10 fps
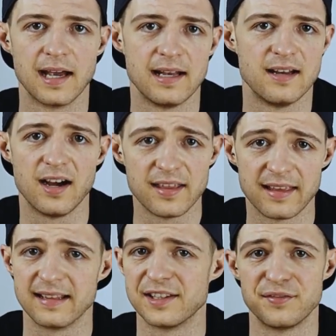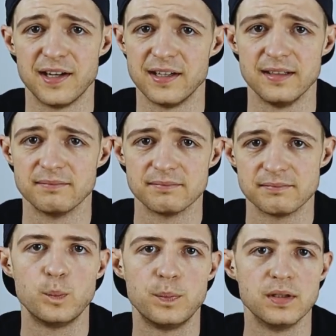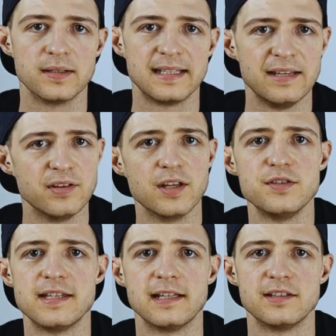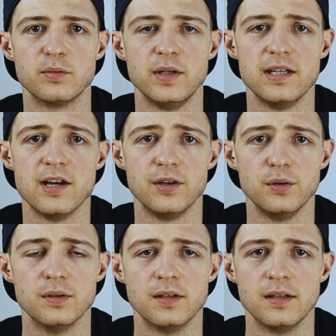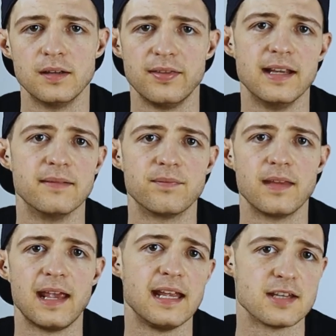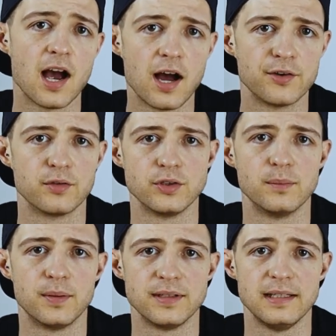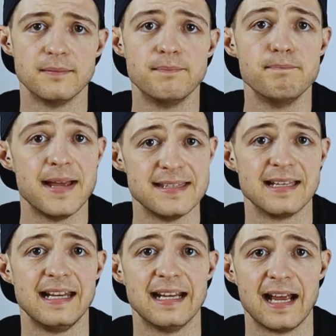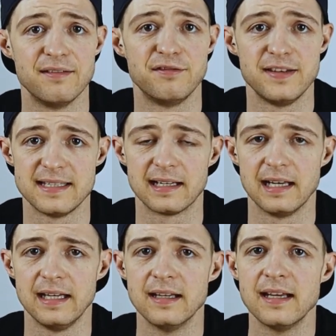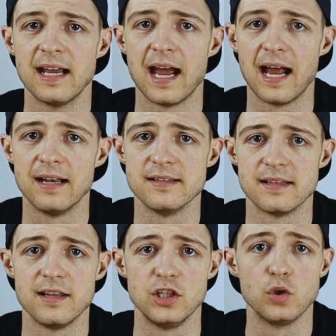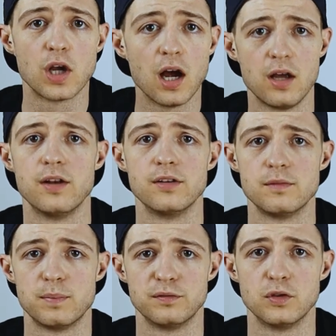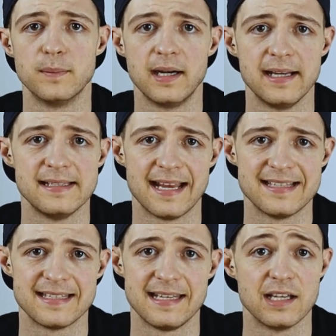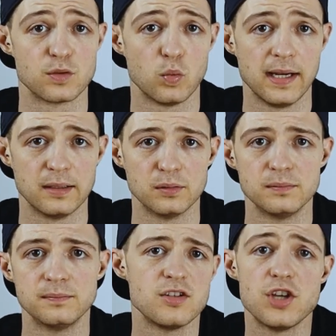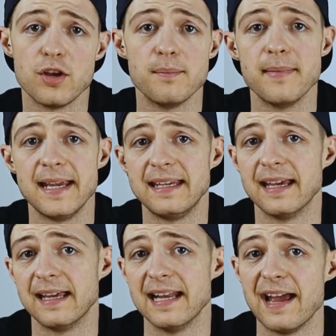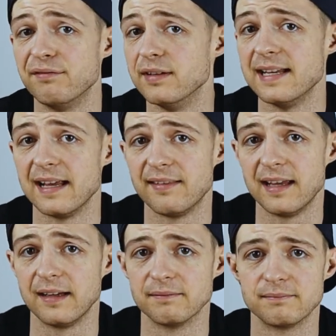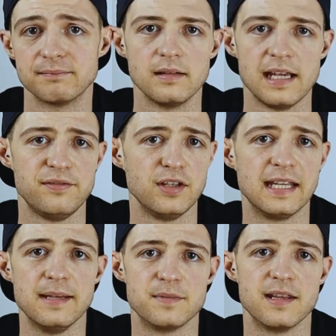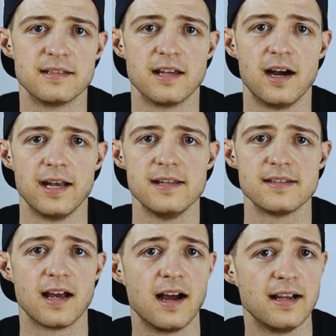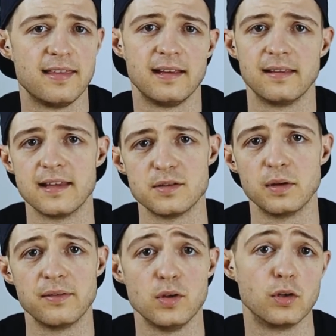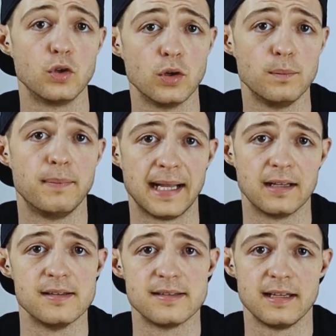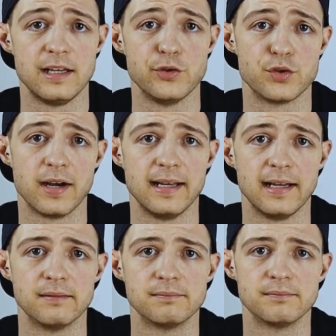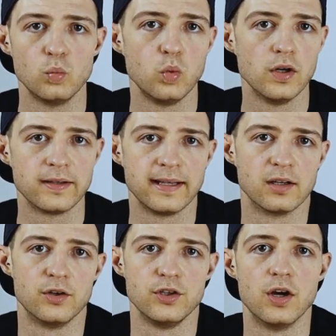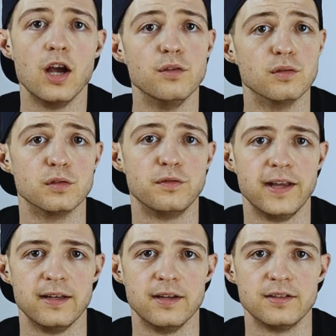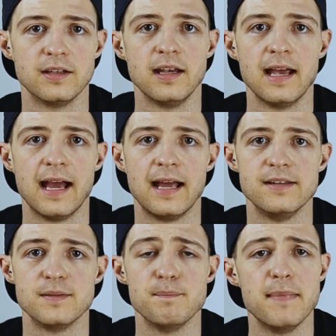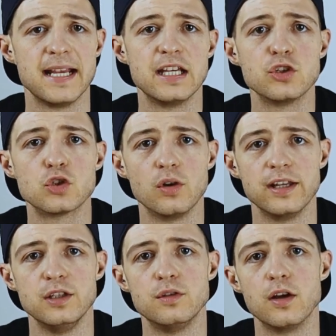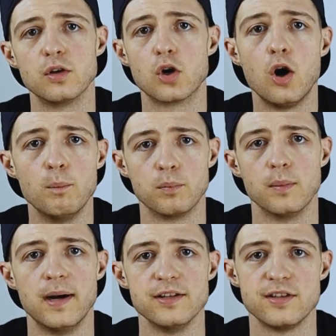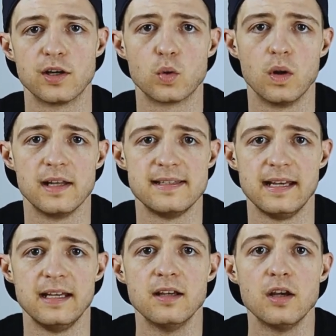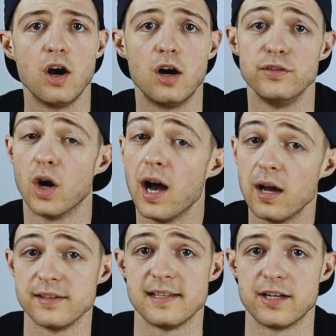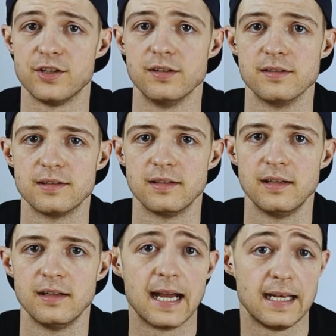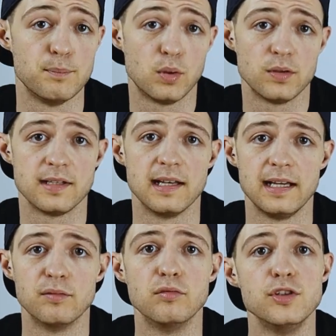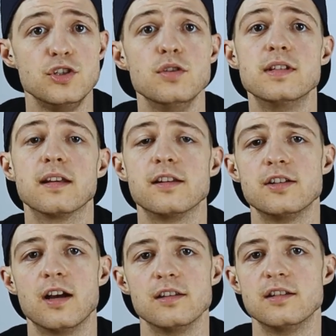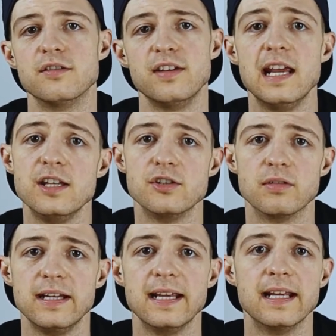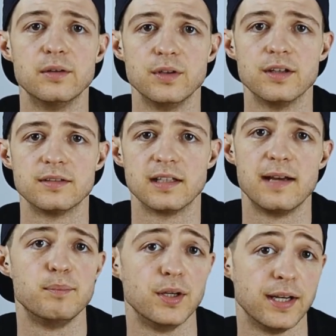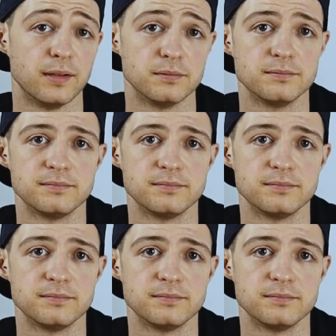And I think that's fine. But given those things that we know, that it's harder on your body mentally and physically, and that you can't perform high intensity as well, don't make it an everyday thing. If you keep to this guidance, I think this will give you a good balance in your training. Working on your overall fitness and making sure that you don't compromise the quality of your hard sessions. And importantly, reducing the chance of injury, illness, and burnout.